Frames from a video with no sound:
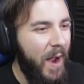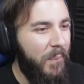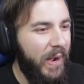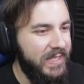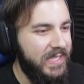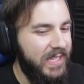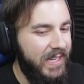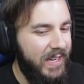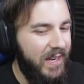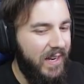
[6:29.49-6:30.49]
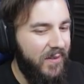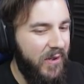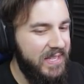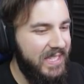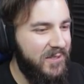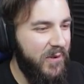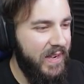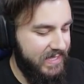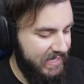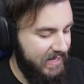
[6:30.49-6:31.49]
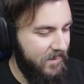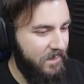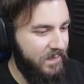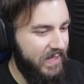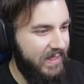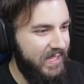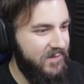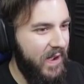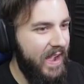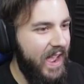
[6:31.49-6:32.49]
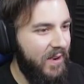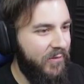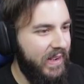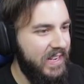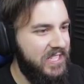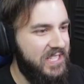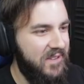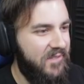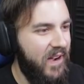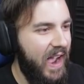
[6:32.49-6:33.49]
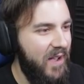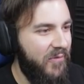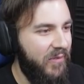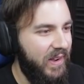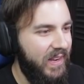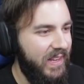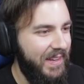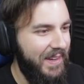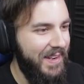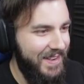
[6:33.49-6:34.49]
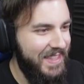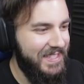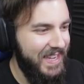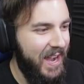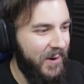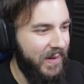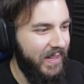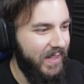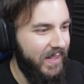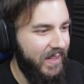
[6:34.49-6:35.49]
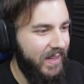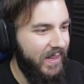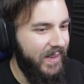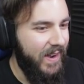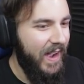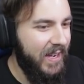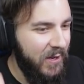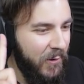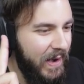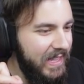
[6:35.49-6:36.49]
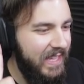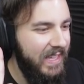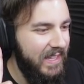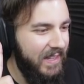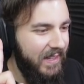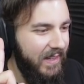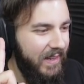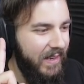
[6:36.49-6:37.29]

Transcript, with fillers: But first things first, let's find out if we can actually survive in this area. I can already hear